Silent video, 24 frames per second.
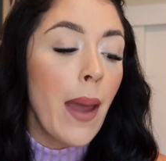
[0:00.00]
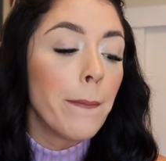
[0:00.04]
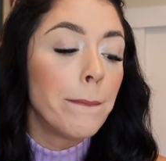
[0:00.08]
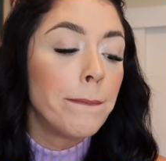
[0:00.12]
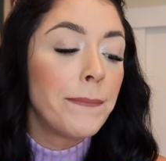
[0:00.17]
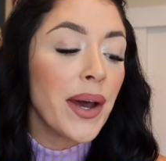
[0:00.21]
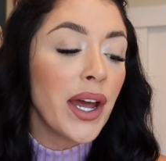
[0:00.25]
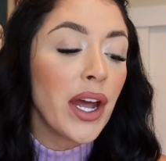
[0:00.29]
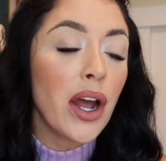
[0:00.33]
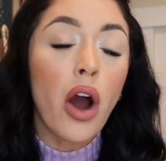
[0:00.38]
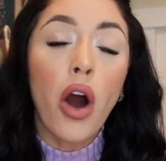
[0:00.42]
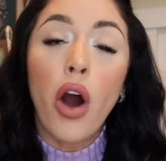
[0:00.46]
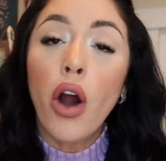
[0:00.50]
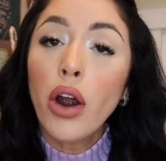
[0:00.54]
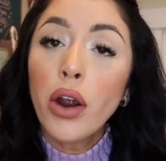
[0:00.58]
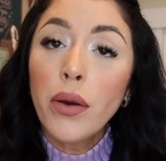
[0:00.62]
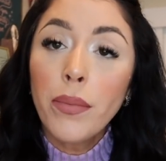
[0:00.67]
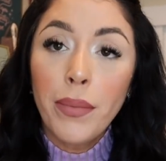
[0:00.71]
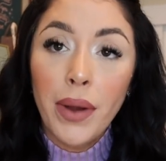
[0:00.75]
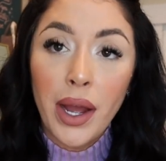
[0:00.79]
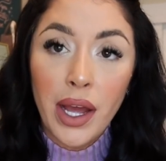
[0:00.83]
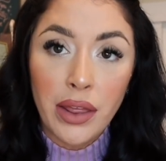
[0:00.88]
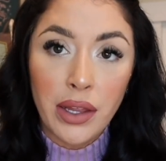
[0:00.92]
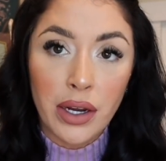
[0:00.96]
But our
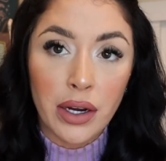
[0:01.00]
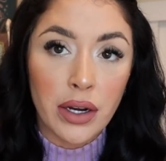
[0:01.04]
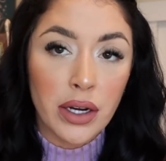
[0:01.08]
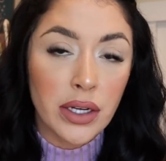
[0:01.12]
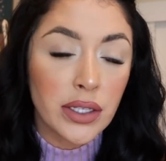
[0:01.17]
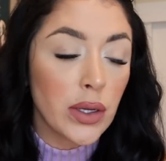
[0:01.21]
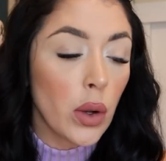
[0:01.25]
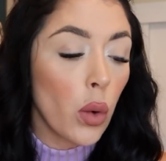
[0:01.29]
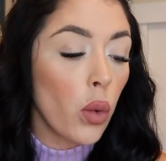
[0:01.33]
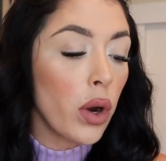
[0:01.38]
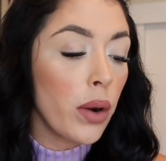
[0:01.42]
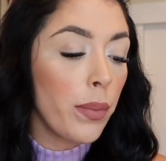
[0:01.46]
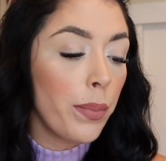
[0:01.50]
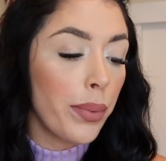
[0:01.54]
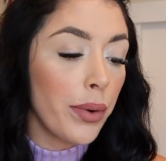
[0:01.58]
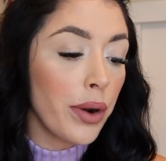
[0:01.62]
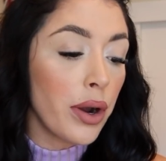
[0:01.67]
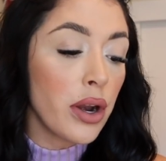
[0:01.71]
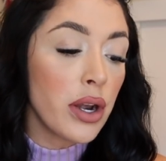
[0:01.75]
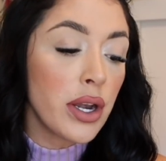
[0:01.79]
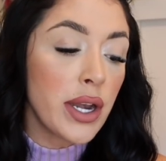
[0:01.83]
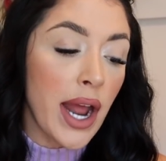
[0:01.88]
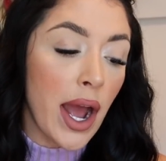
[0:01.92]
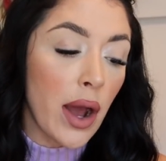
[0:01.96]
mothers were
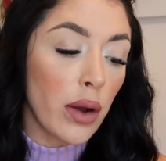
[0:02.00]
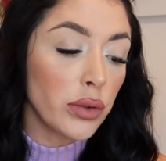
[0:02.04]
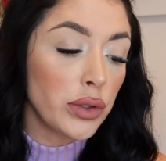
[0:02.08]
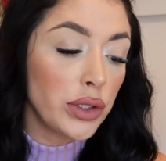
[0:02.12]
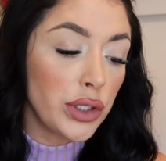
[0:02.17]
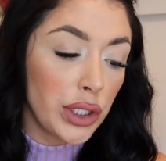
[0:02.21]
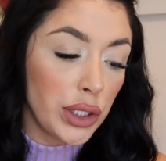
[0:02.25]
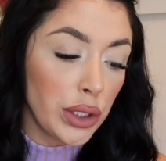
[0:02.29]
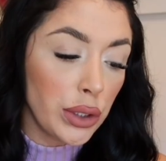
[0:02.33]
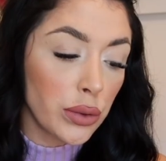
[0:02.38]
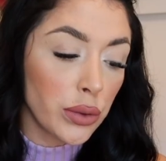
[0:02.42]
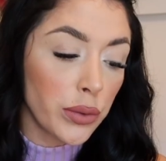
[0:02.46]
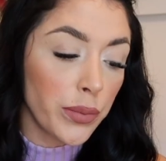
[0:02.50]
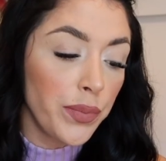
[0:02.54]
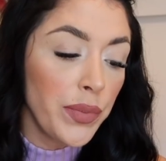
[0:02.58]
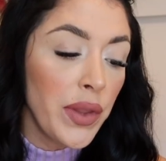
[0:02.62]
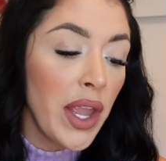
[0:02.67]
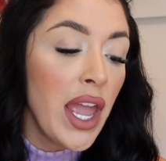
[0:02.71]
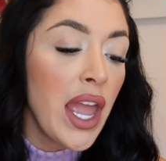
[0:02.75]
burned out too.